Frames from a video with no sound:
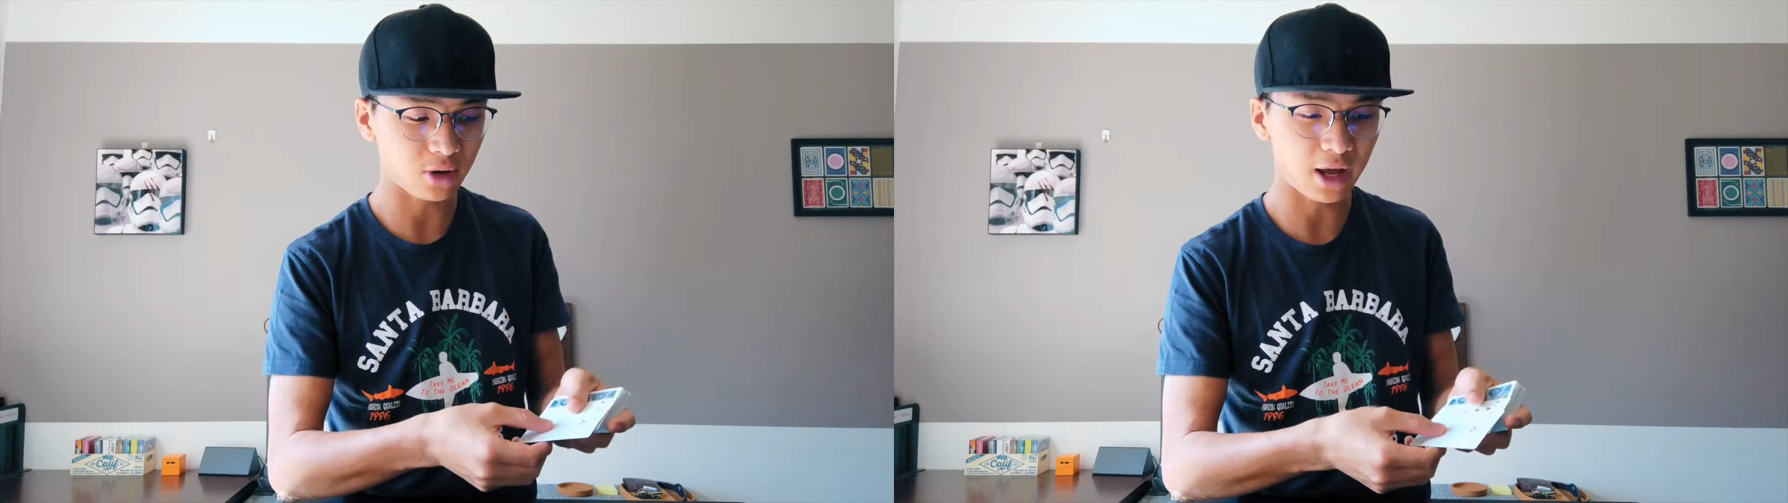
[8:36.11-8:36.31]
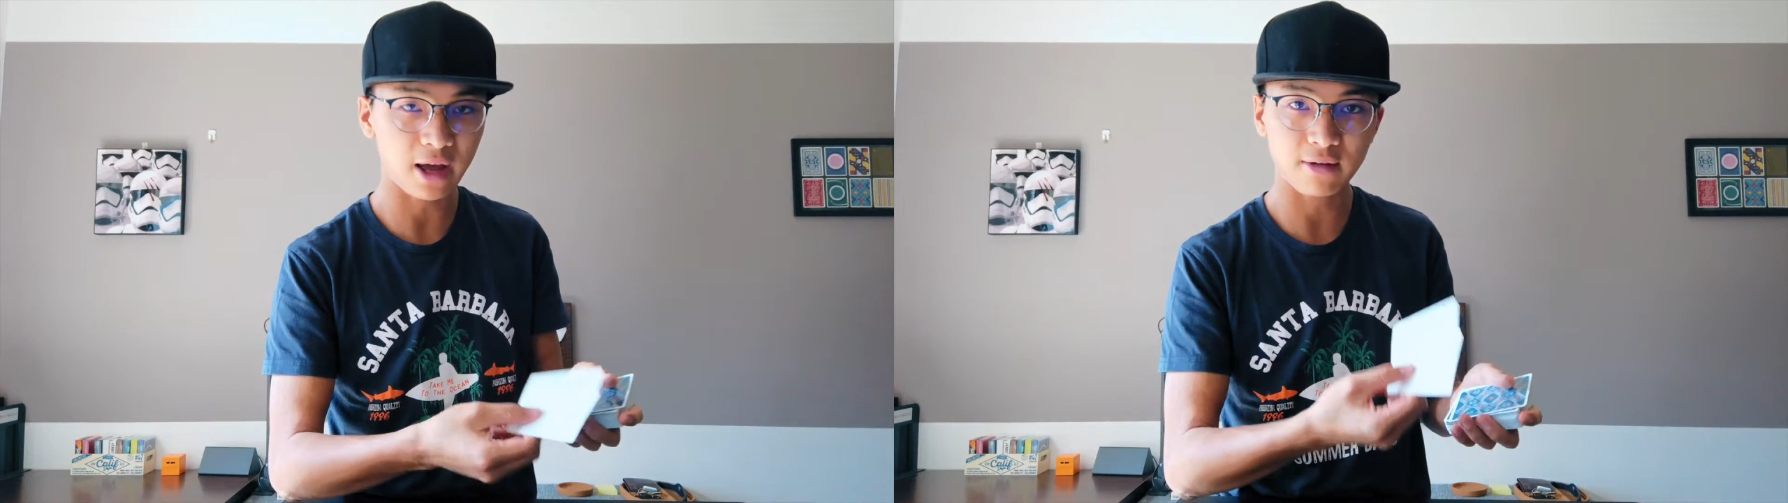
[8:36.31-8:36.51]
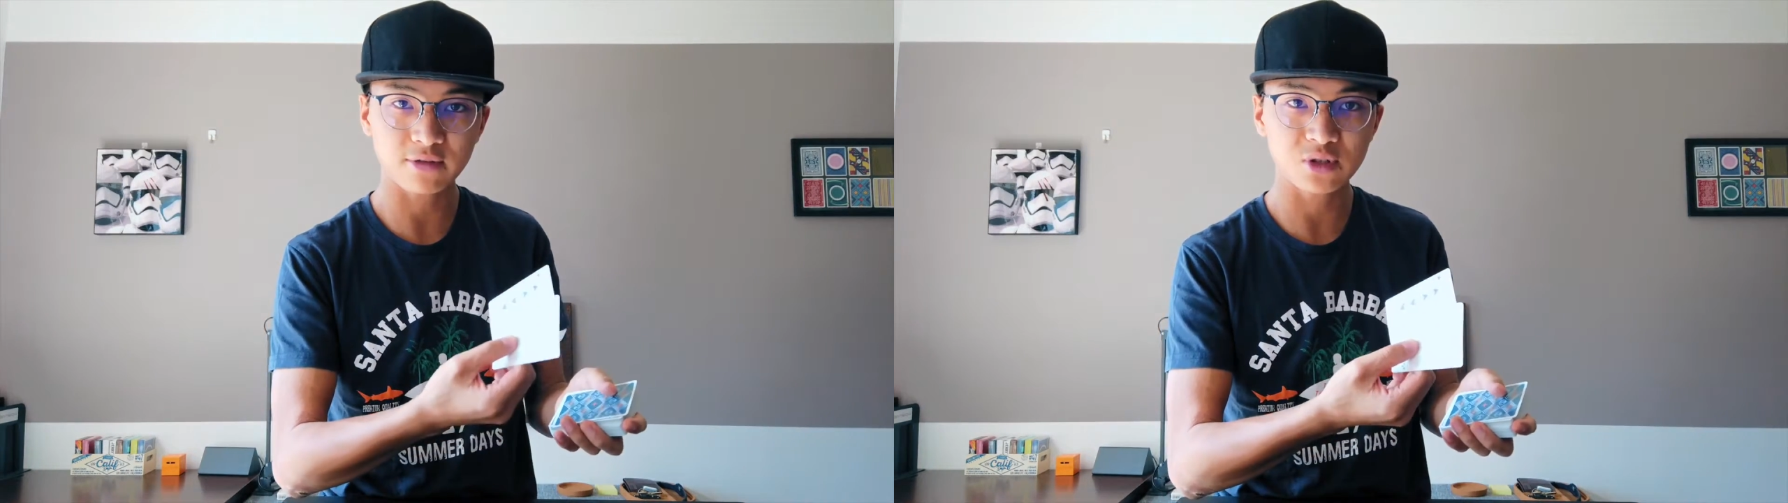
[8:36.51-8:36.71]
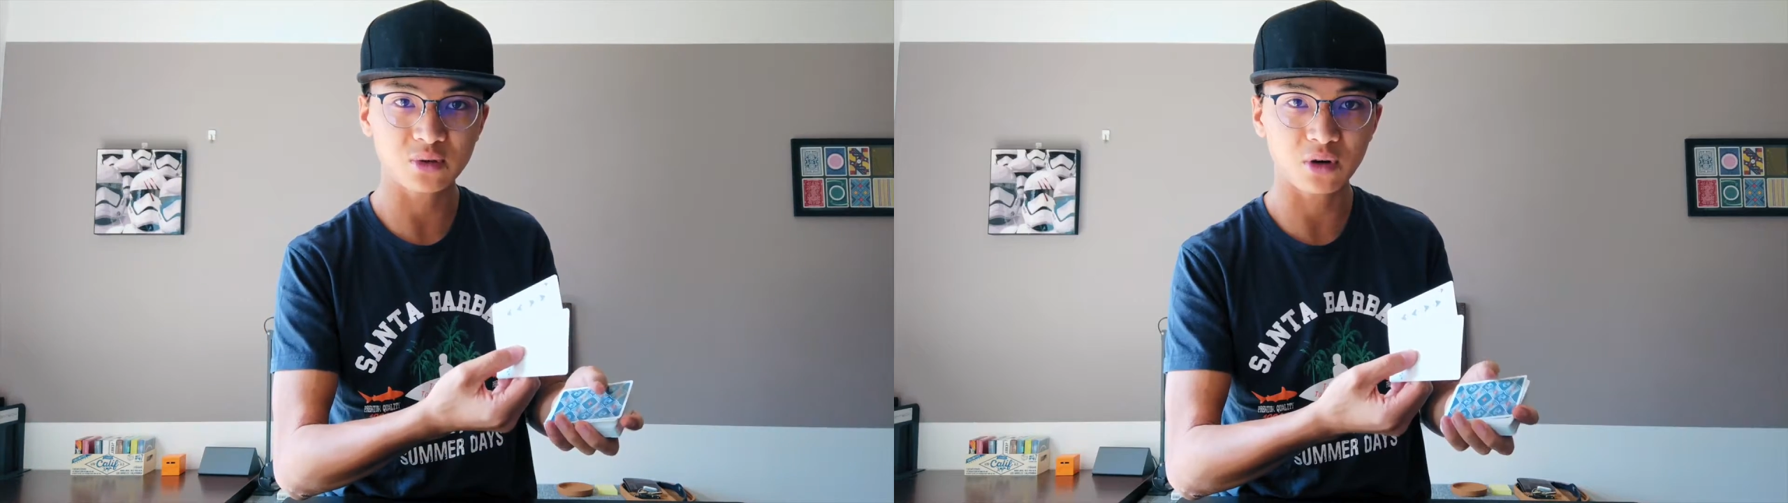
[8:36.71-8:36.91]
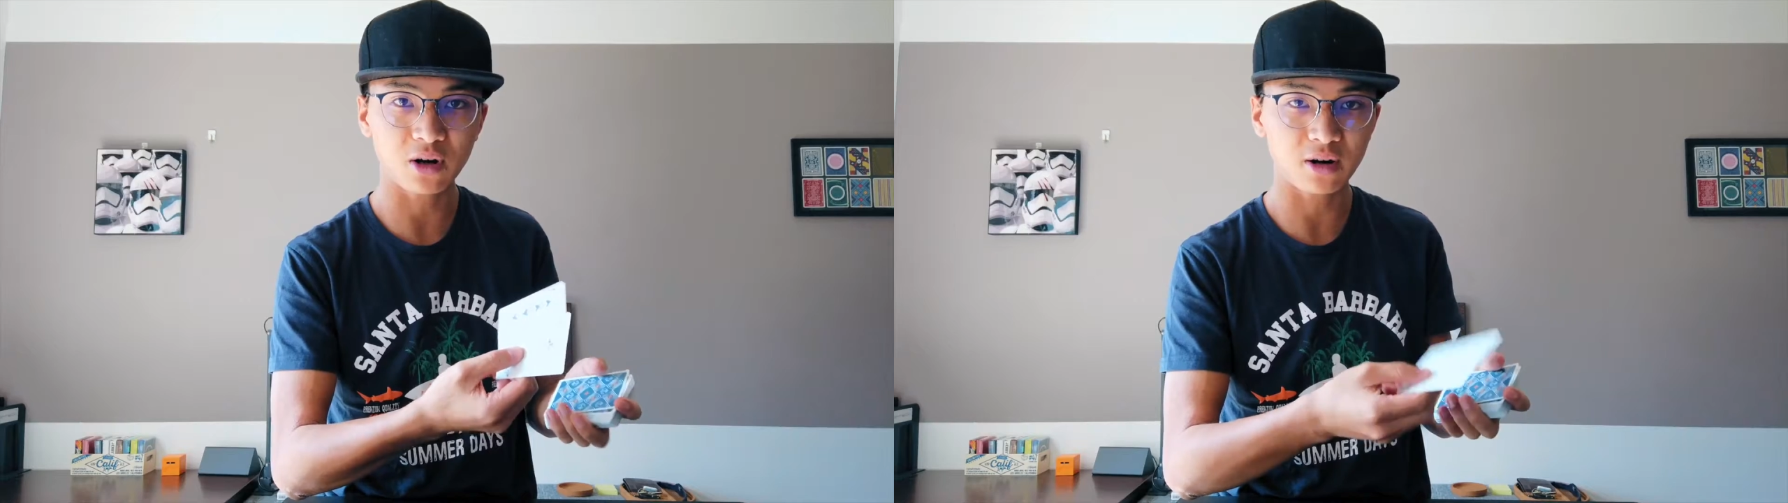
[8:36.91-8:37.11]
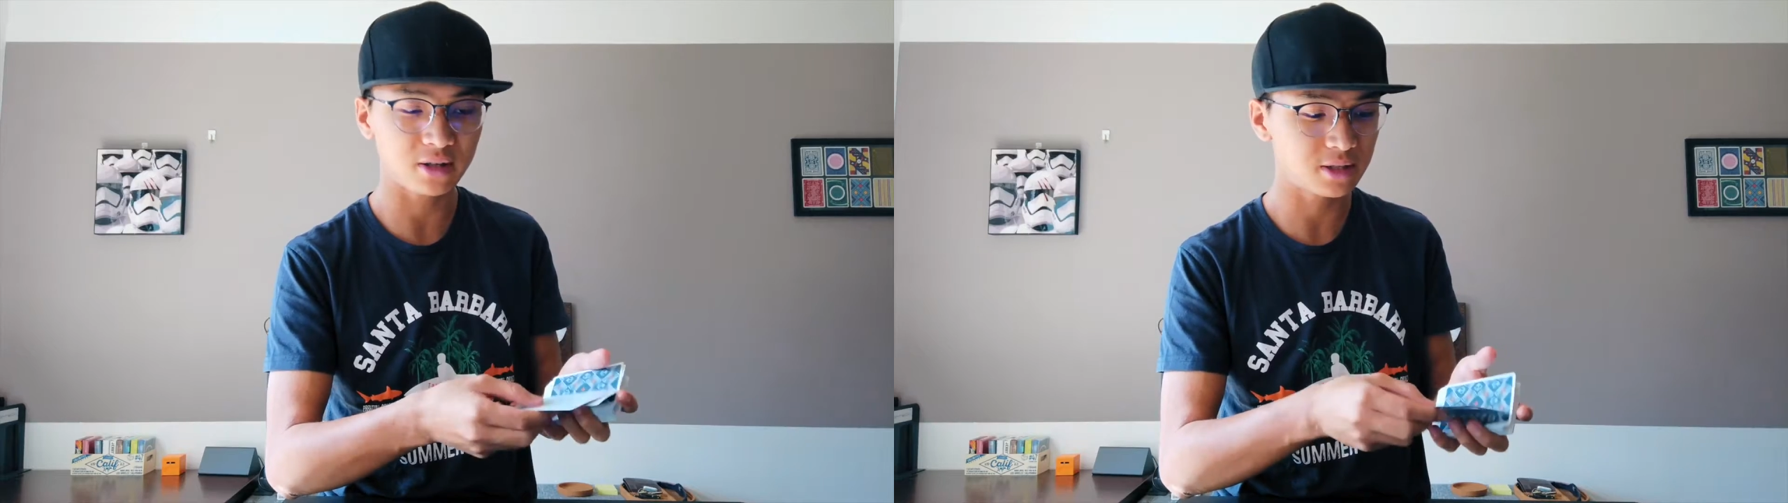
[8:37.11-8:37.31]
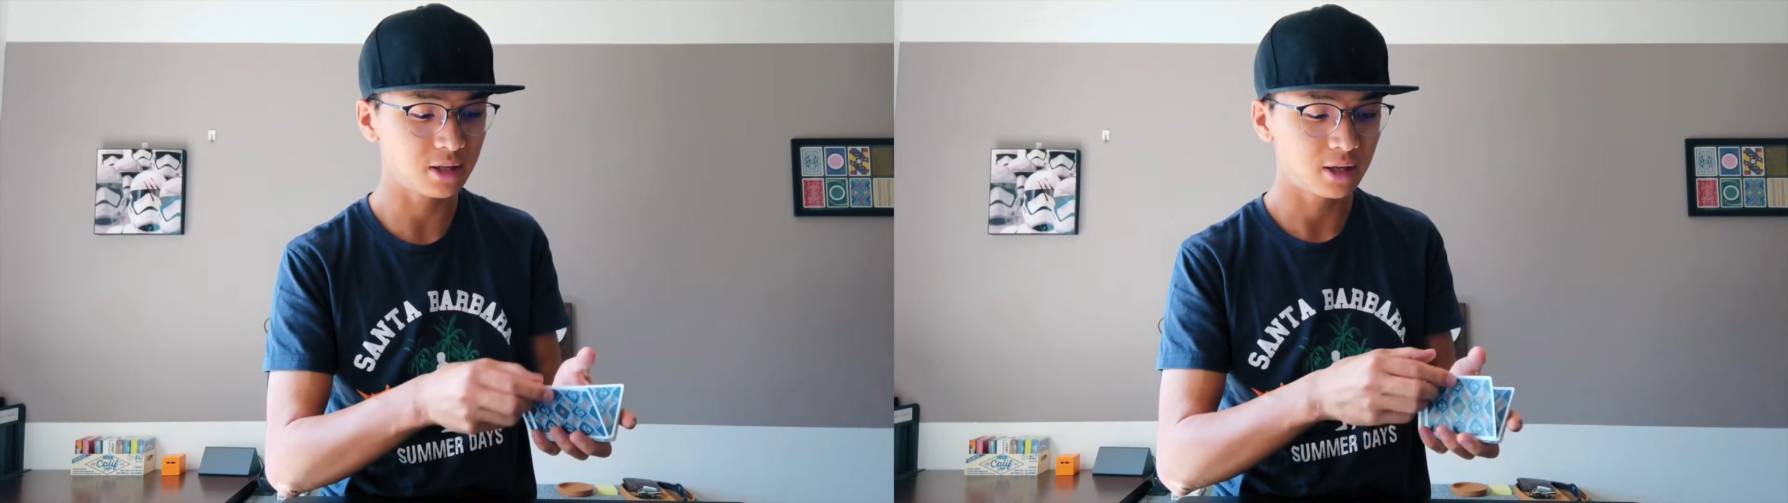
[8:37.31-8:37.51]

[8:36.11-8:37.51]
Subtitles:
have 2 cards